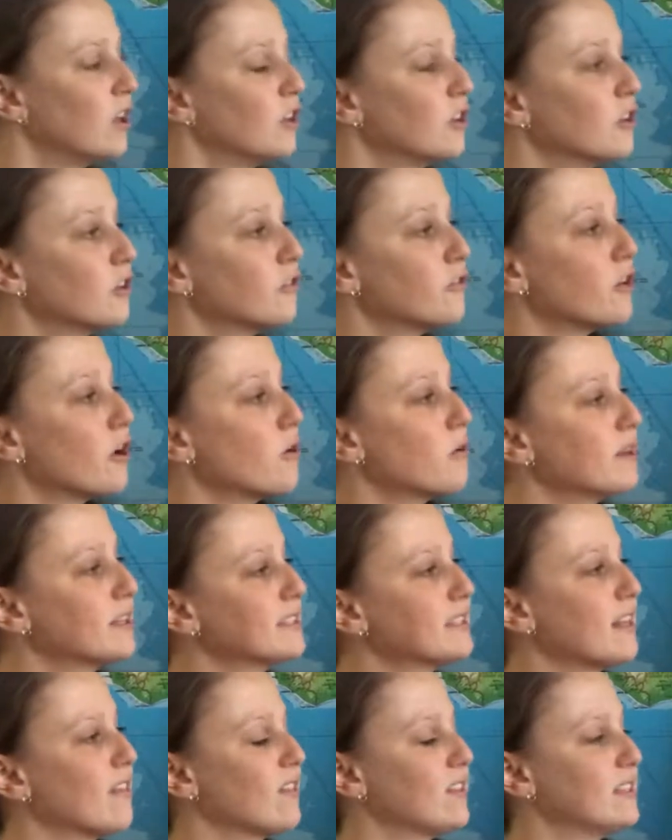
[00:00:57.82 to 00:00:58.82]
You'll notice
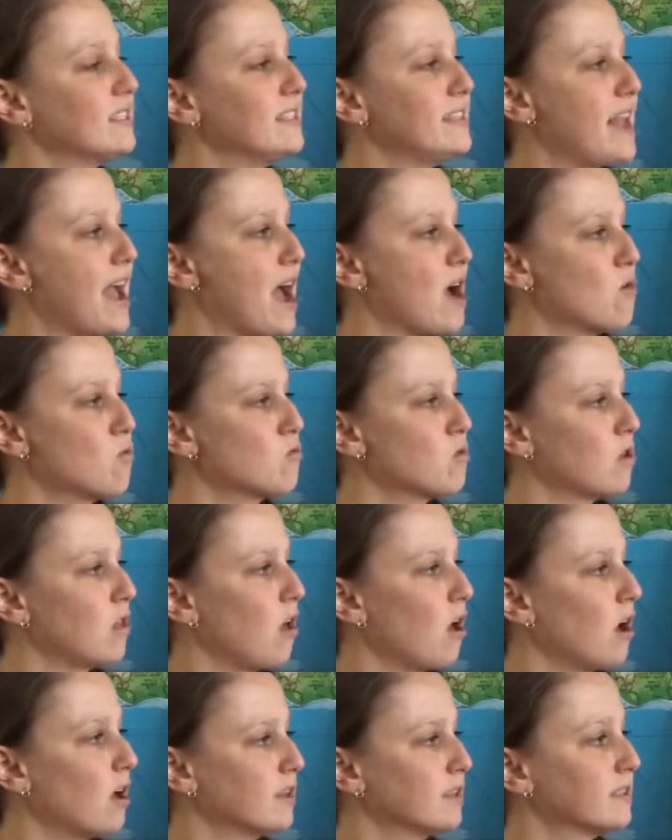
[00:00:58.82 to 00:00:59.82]
that this noun
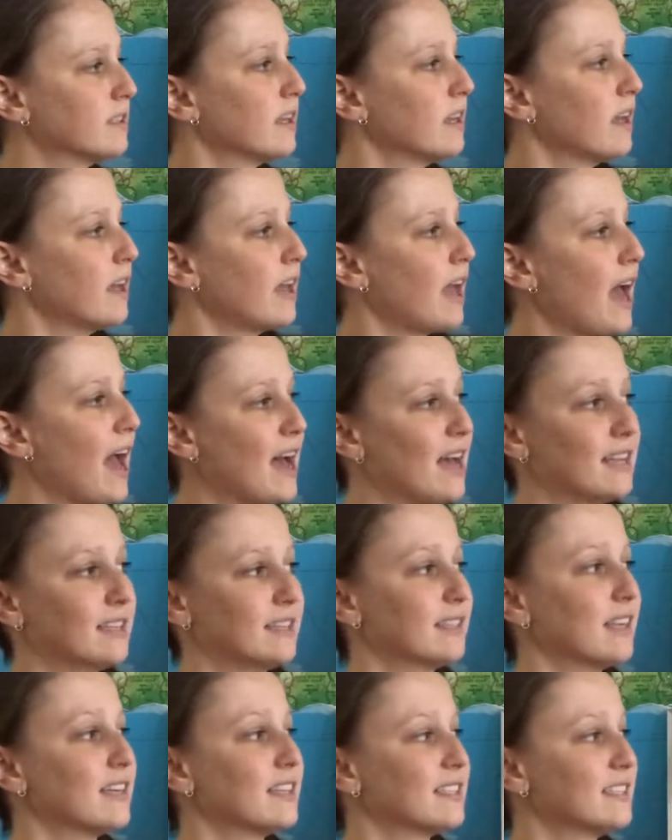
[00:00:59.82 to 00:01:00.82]
clause
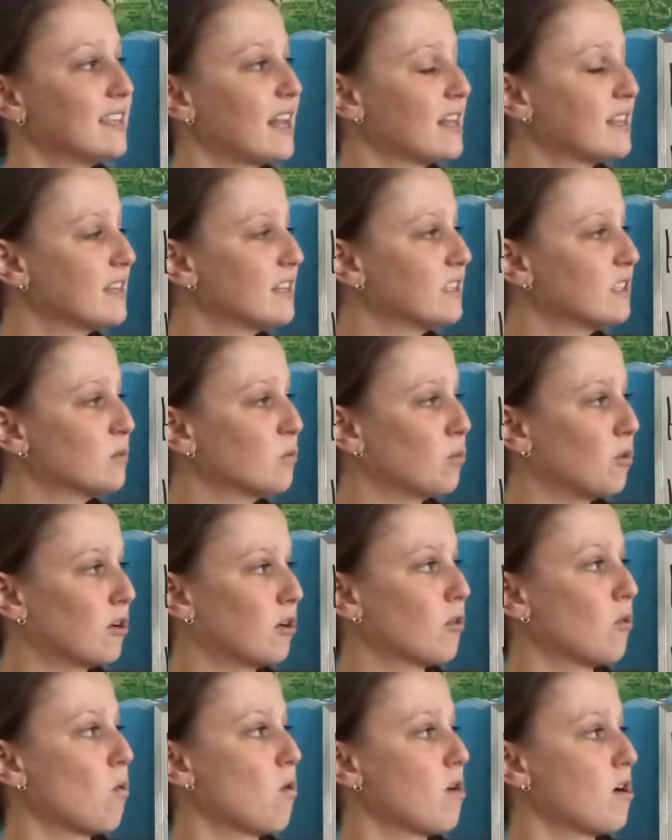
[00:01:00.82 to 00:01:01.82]
has a sentence
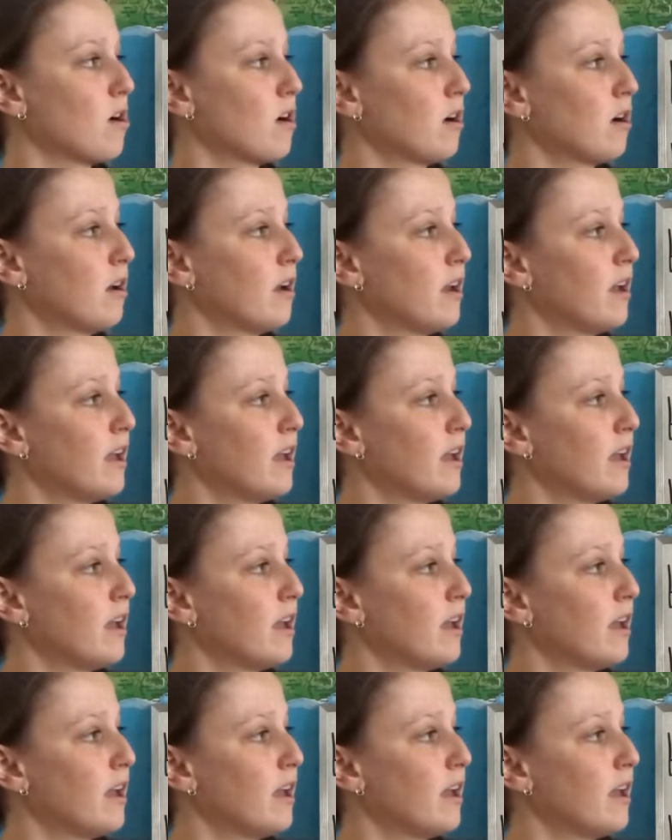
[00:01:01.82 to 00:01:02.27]
word order.